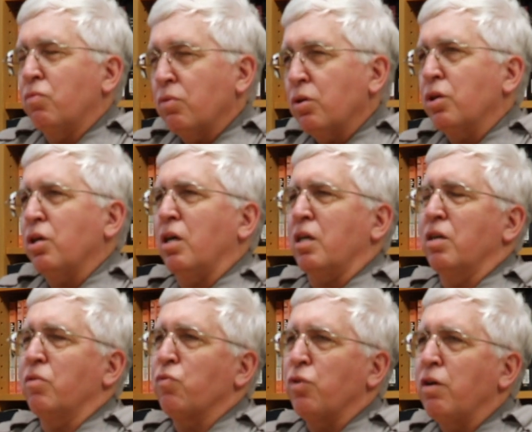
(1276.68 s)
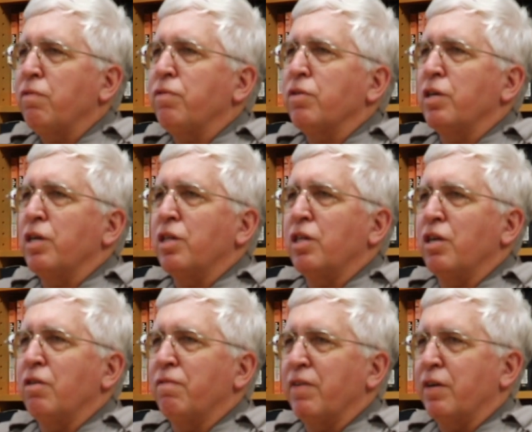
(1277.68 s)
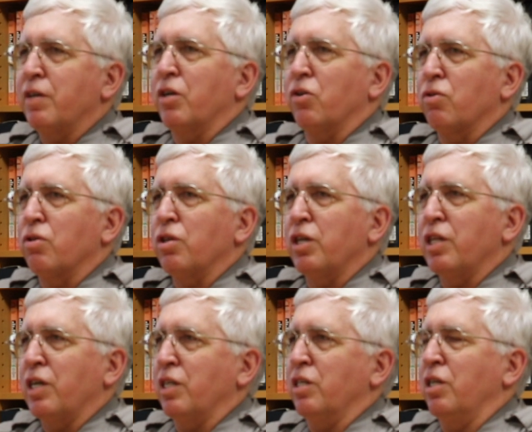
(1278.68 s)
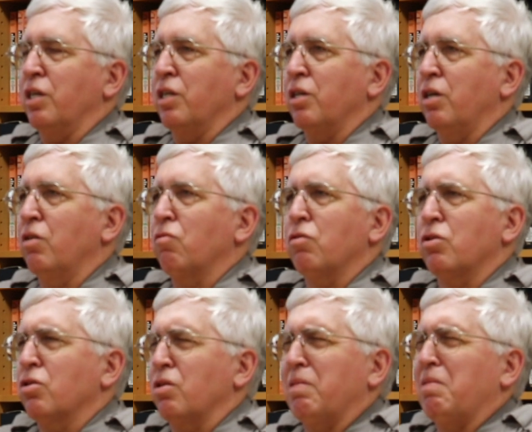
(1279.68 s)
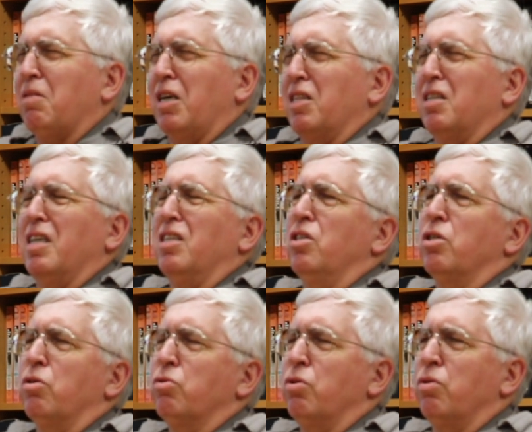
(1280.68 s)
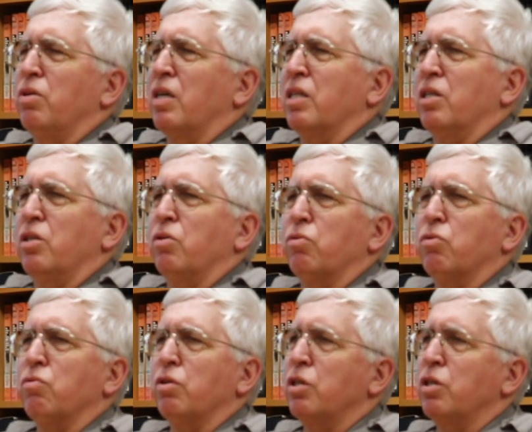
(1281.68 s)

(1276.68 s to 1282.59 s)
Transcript: We're talking roughly the very early 1900s, so like 1902, 1903